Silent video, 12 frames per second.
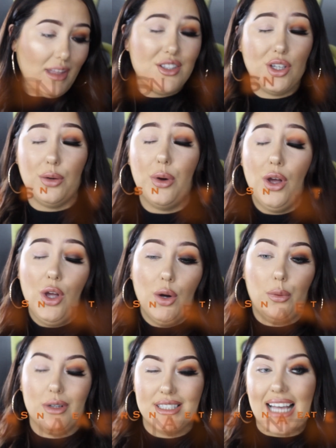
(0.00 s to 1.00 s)
So
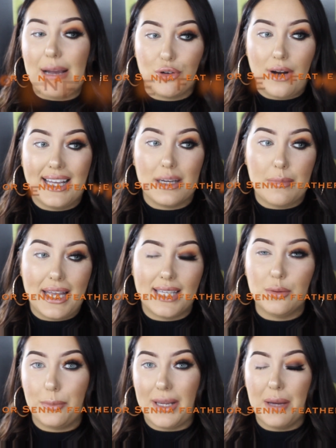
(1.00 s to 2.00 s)
ones that I would
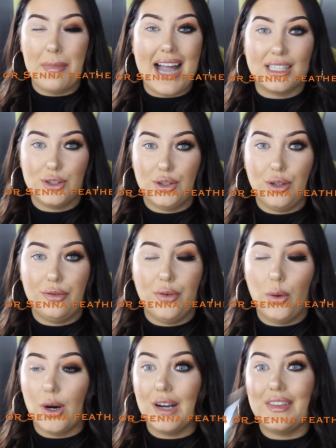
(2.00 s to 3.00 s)
recommend would be a MAC
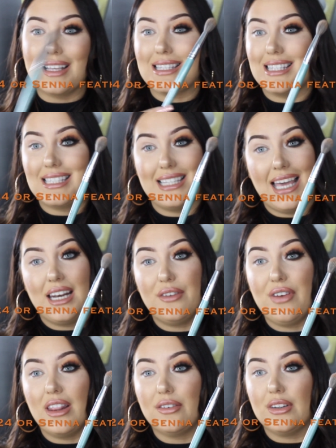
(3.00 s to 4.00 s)
224. This is a Senna
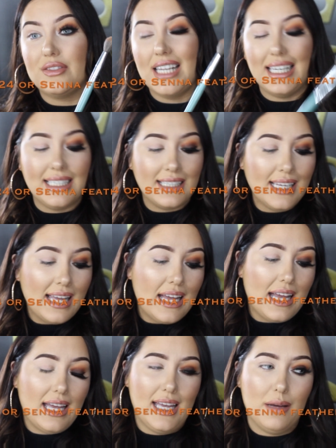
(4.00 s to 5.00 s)
Filler 15.
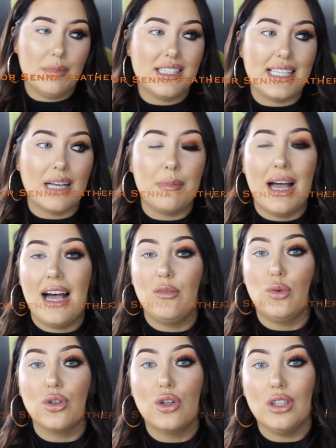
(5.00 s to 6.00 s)
Sigma
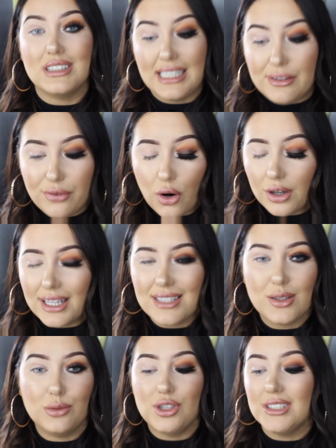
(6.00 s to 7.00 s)
have one called an E40.
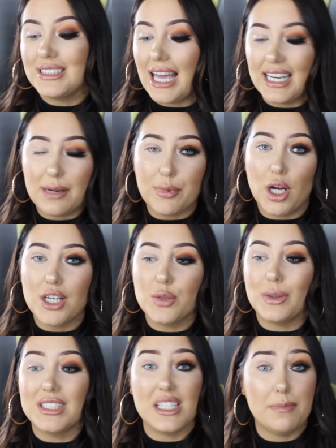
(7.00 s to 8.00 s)
So just any
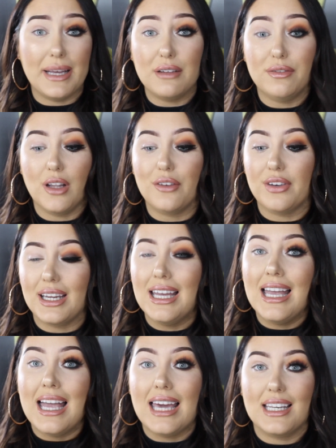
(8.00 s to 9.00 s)
brush which is big and fluffy,
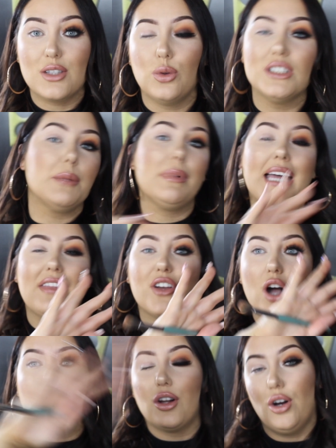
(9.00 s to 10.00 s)
and it's going to blend the
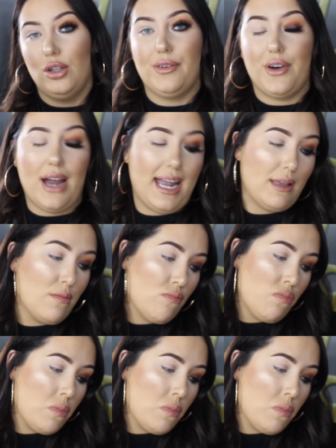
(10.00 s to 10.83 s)
colour all over your eye.